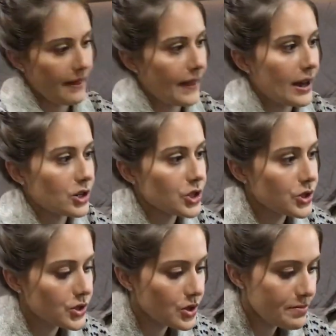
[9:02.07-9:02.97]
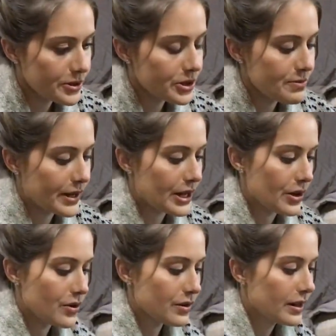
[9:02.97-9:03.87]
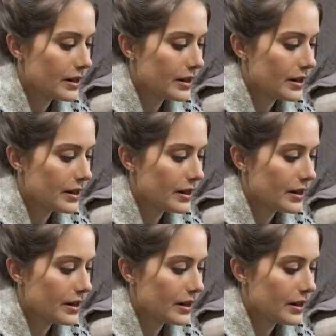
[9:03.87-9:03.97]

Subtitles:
that are super, super cute,